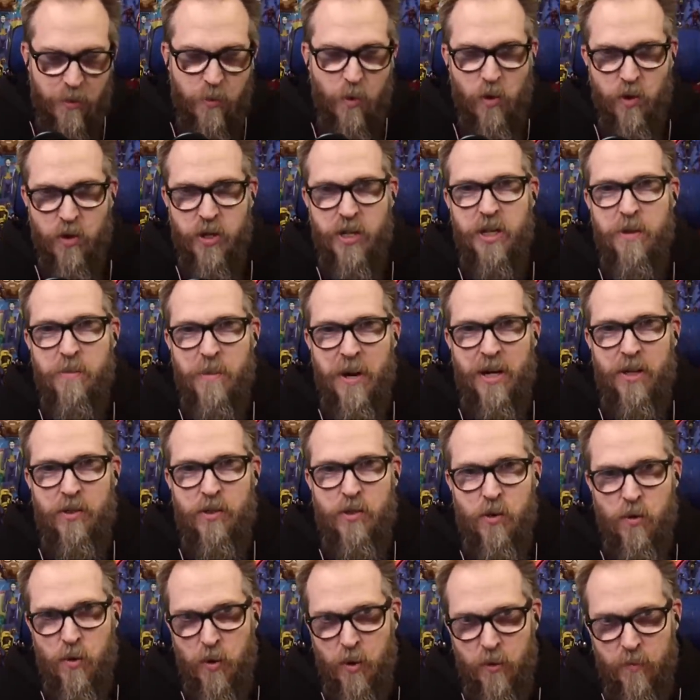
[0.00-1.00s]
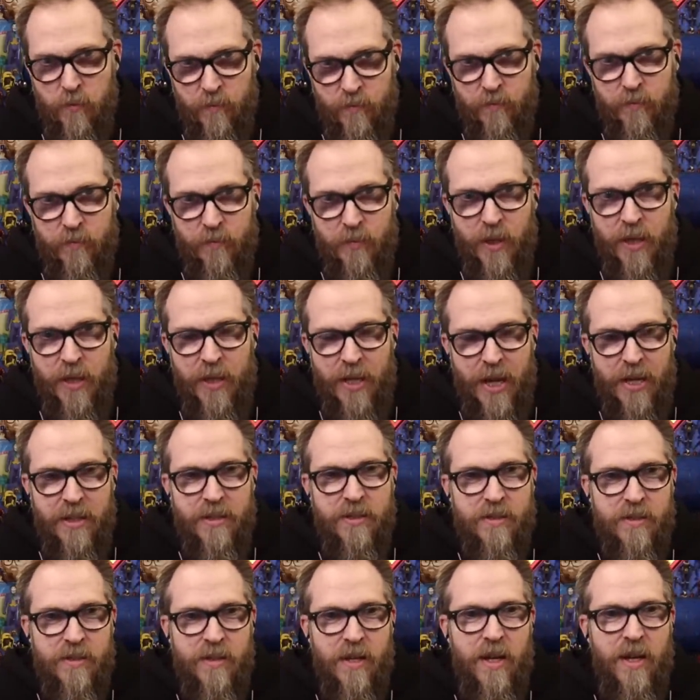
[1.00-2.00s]
worried about his crew. And
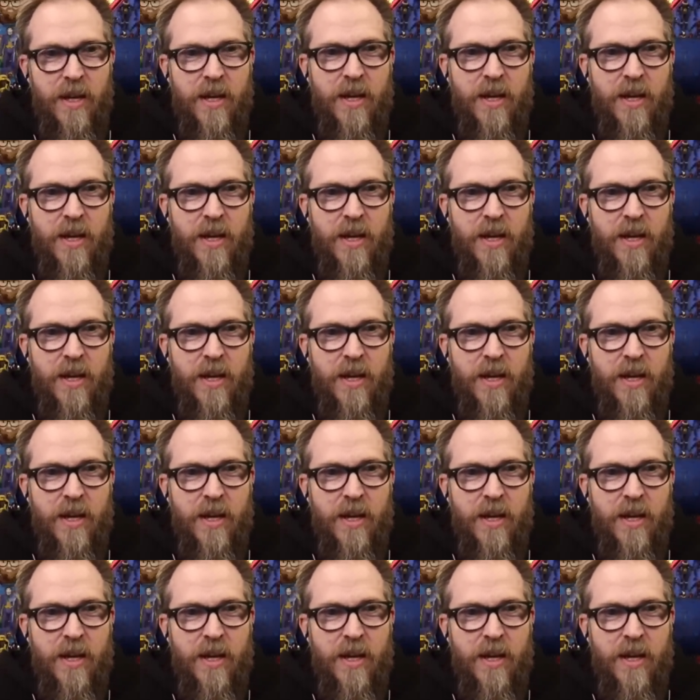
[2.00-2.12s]
that's